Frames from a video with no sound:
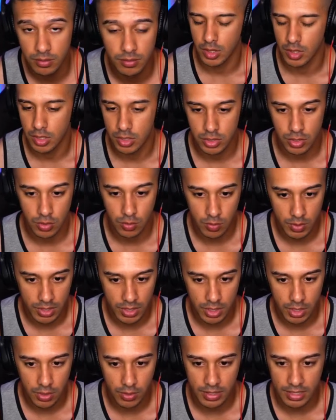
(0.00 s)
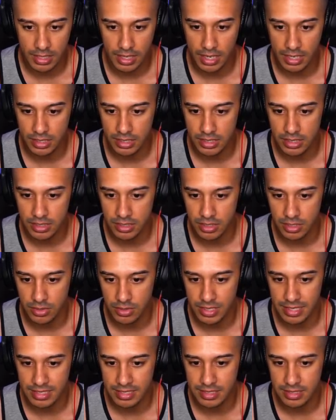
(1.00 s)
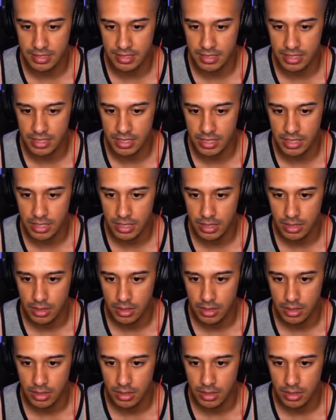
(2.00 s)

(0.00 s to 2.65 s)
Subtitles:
So we're going to go ahead and hike this, and you guys can see